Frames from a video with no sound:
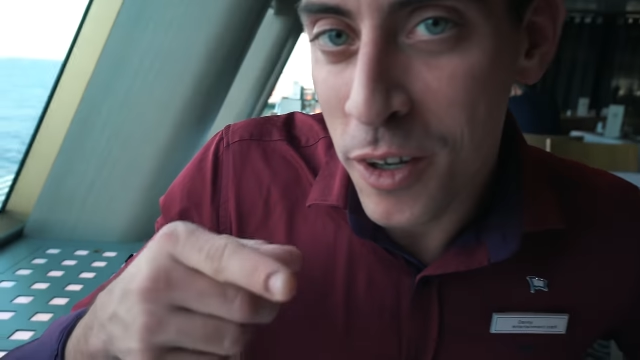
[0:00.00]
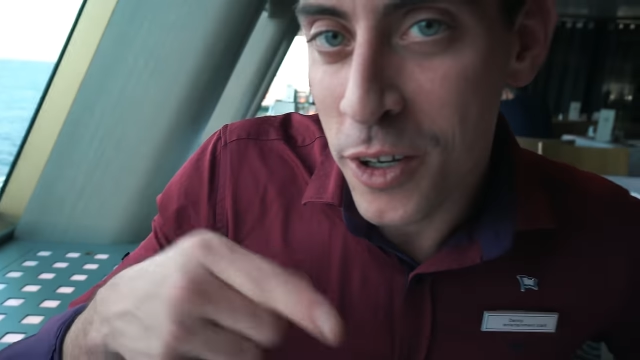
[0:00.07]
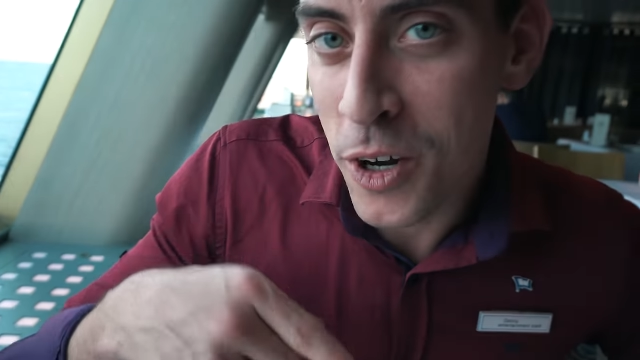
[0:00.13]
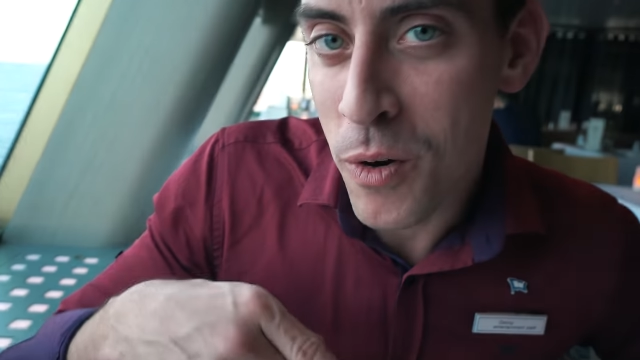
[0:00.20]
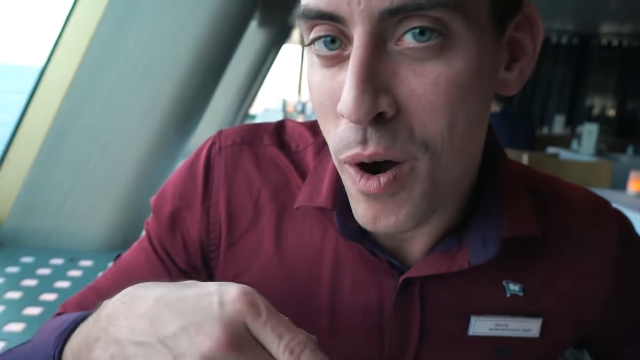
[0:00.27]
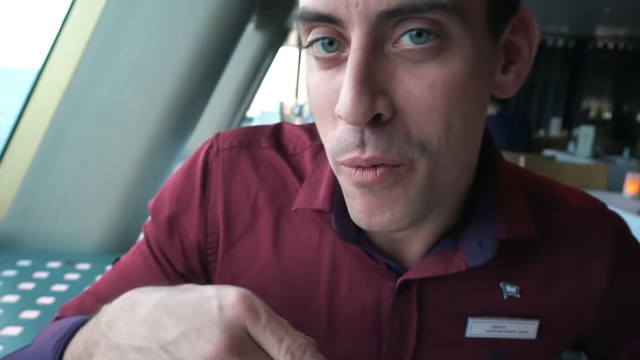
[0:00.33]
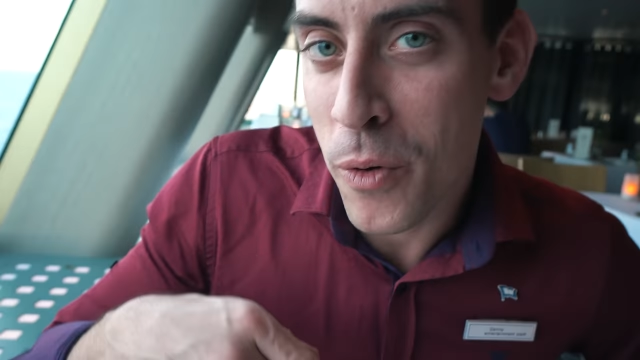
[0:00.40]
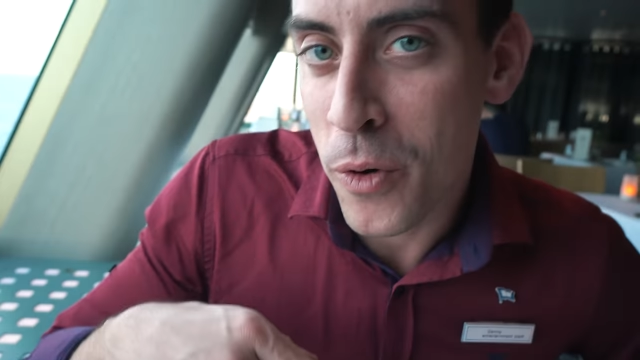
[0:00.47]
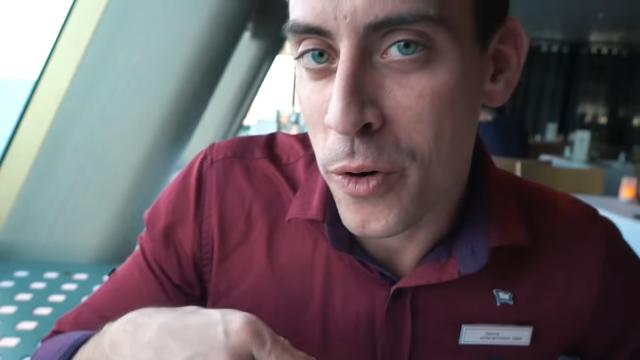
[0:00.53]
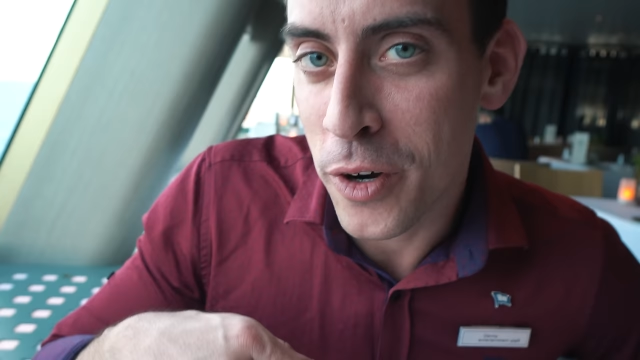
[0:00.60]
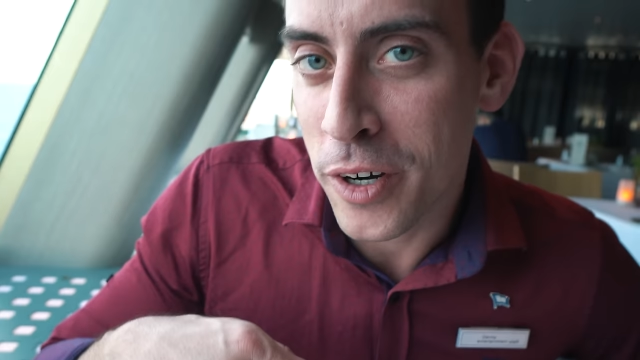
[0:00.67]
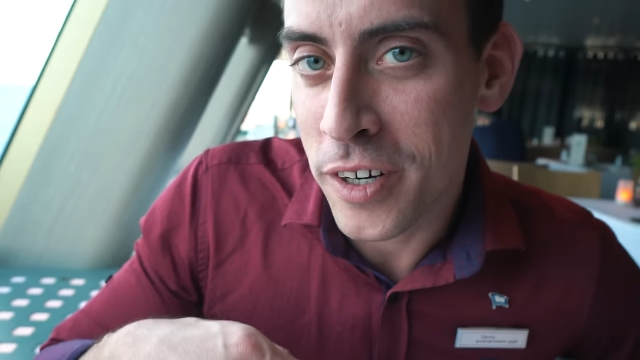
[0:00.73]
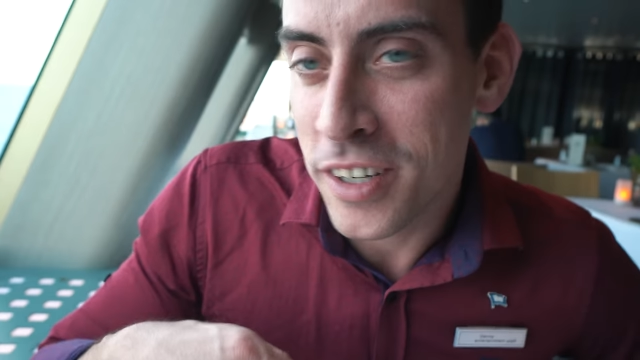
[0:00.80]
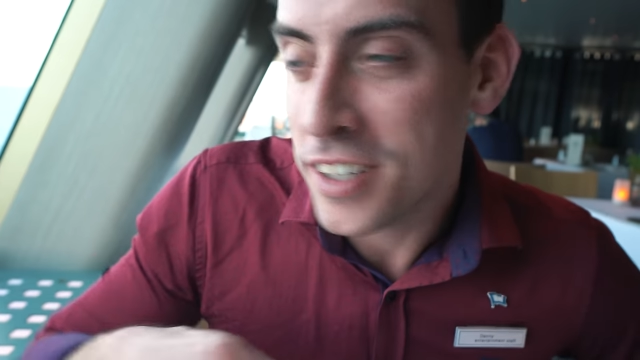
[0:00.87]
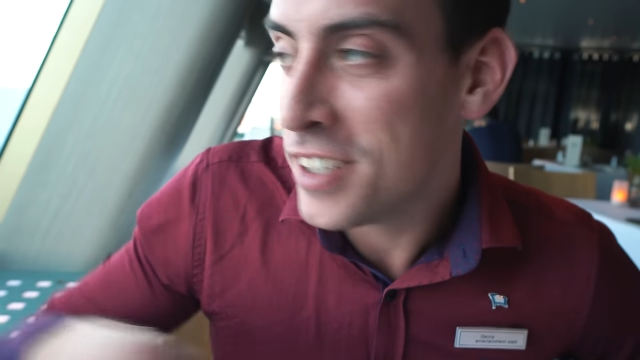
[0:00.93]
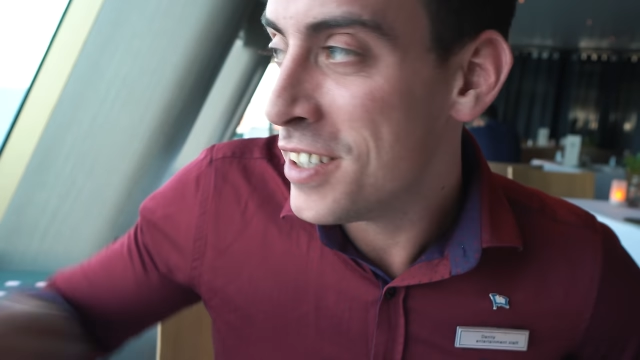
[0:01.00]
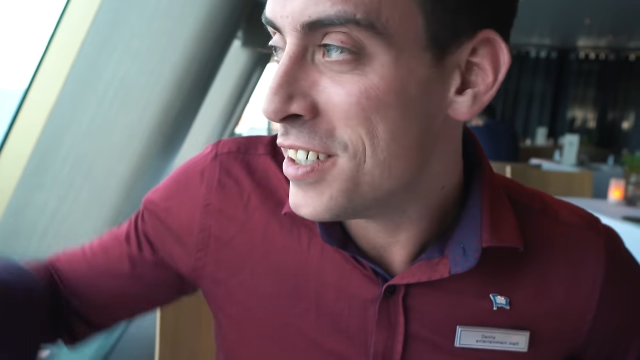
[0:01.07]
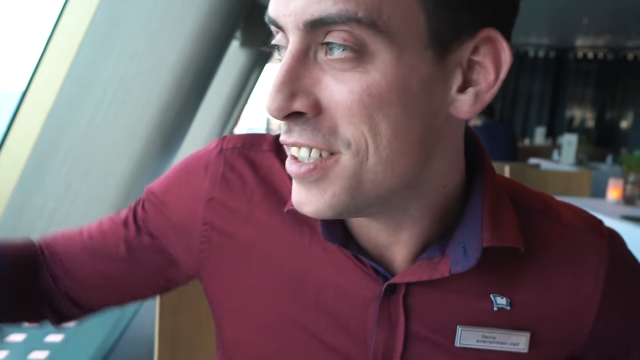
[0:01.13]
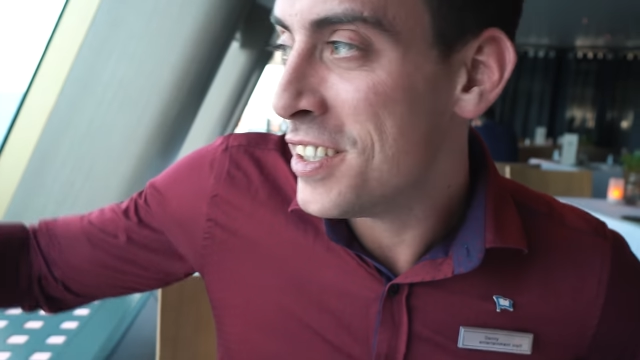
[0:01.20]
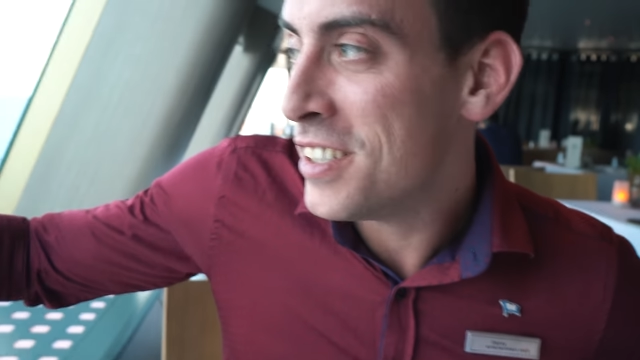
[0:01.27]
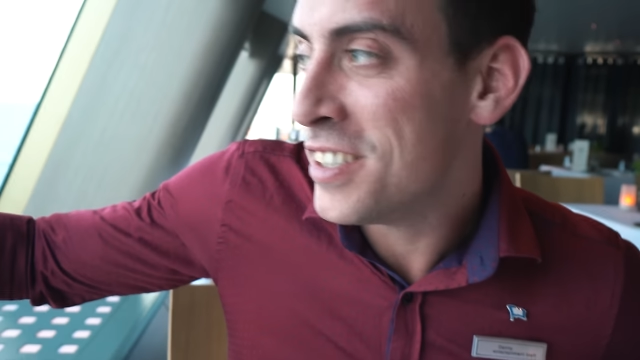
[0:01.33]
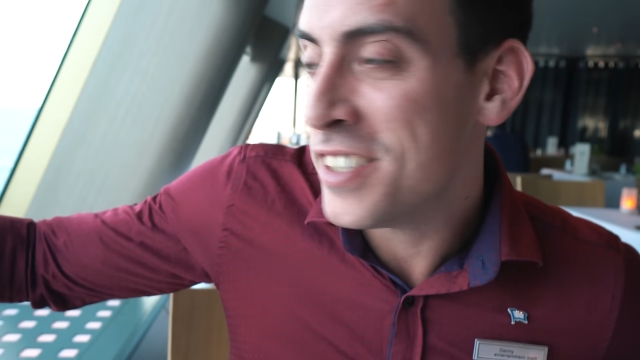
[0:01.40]
Know how we ordered
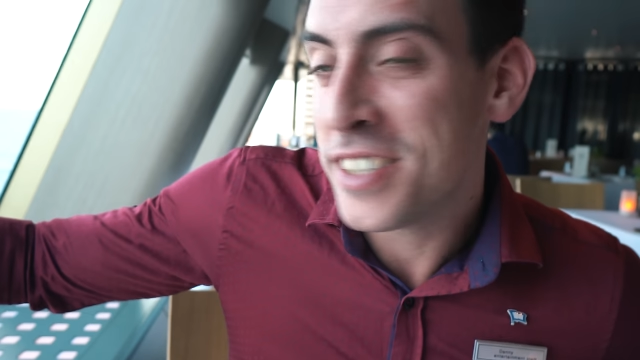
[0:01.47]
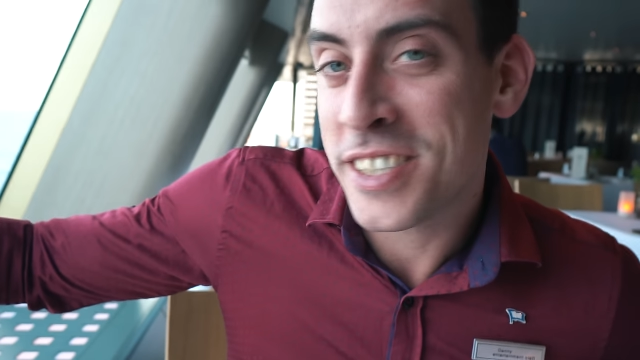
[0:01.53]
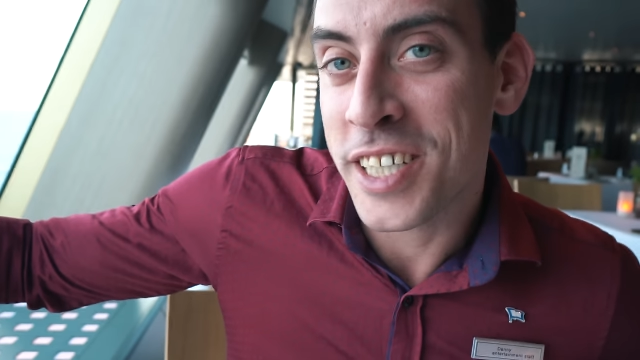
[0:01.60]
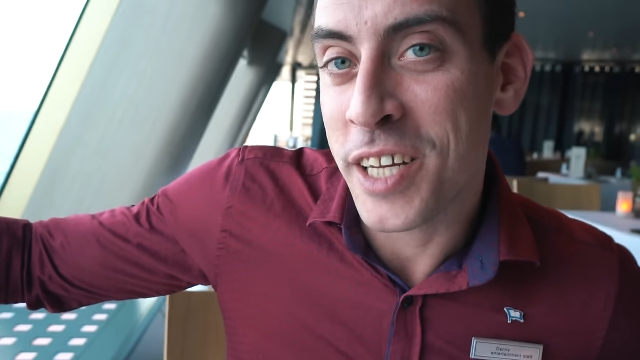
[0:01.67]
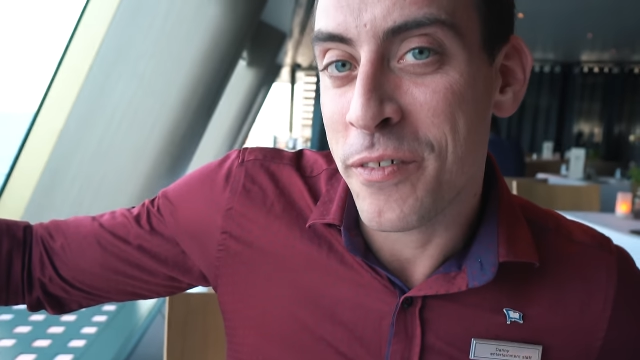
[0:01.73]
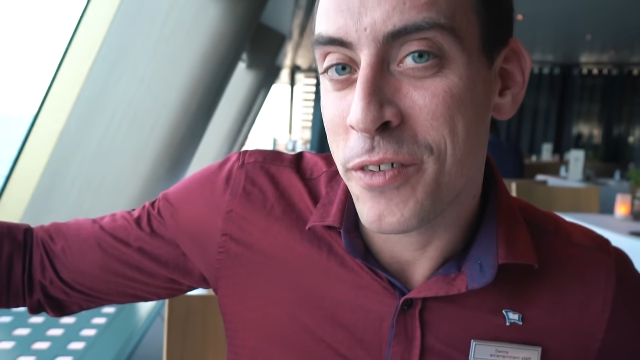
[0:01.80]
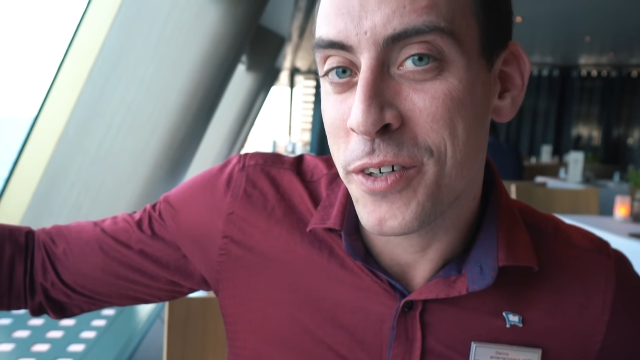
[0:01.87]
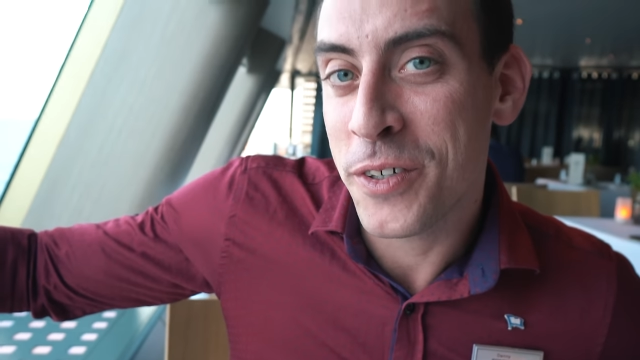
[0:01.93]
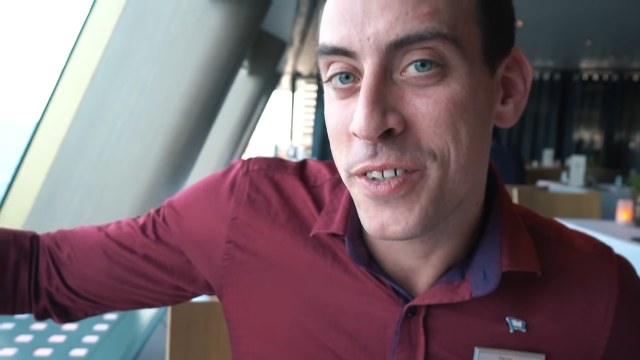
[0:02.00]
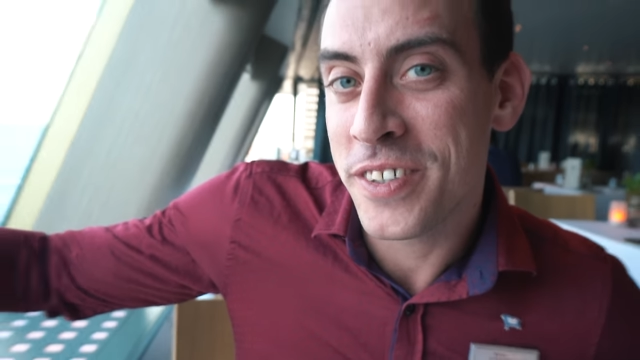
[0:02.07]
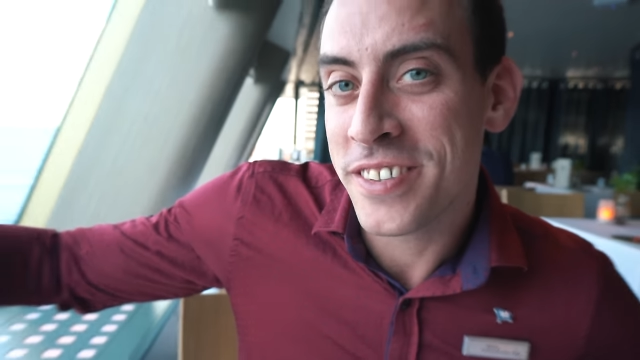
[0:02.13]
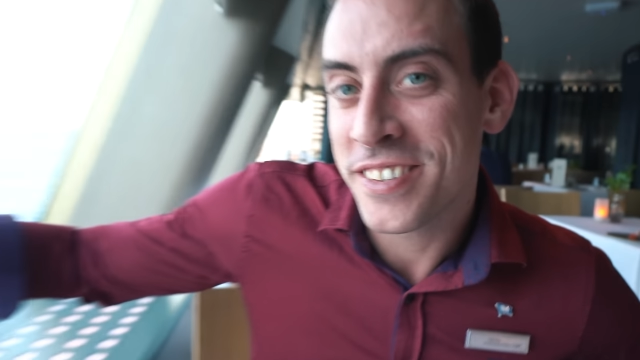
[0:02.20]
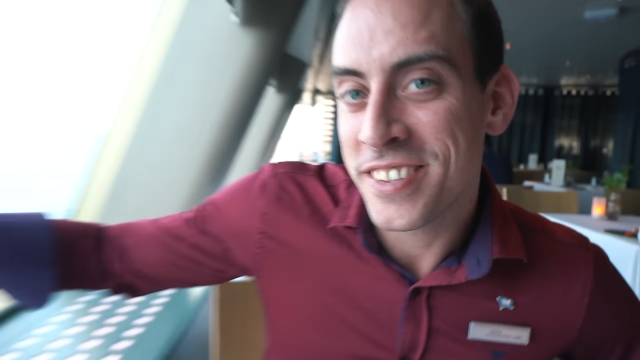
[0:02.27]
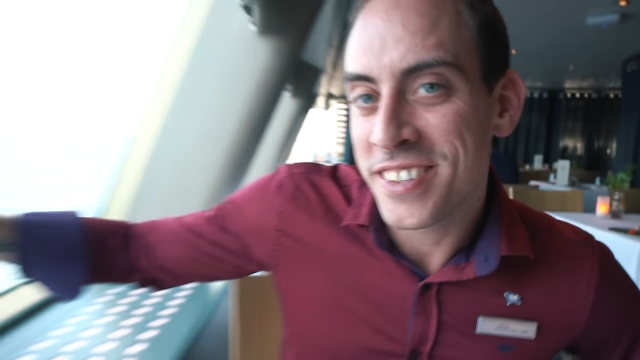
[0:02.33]
seafood?